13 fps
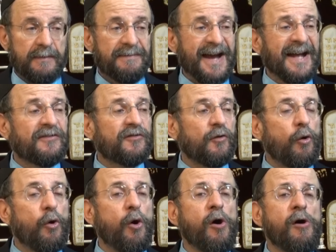That's
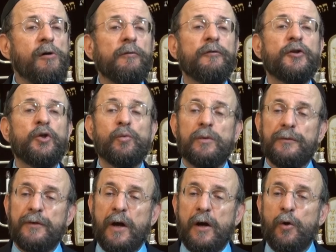all you will
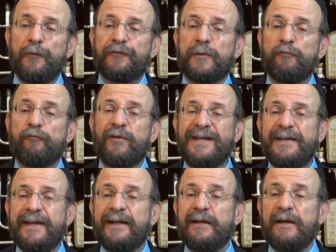know from
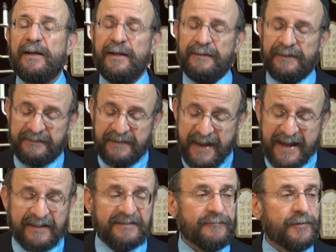reading the
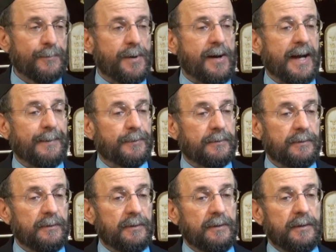text of the
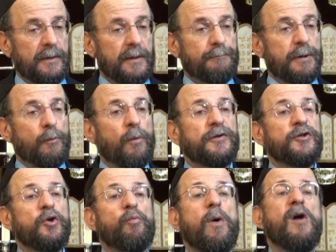Bible. But what
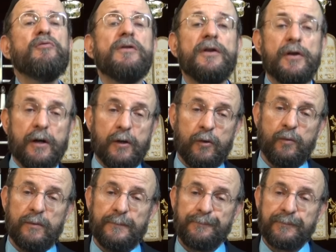you won't
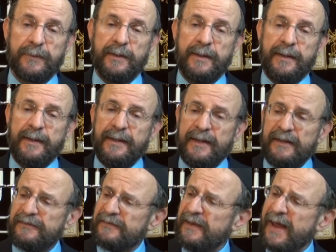know
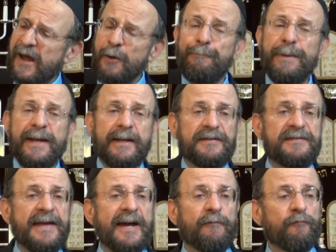is how big is
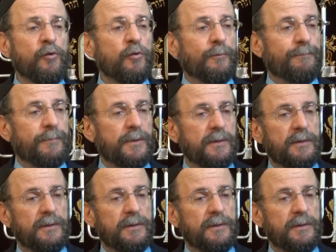that room?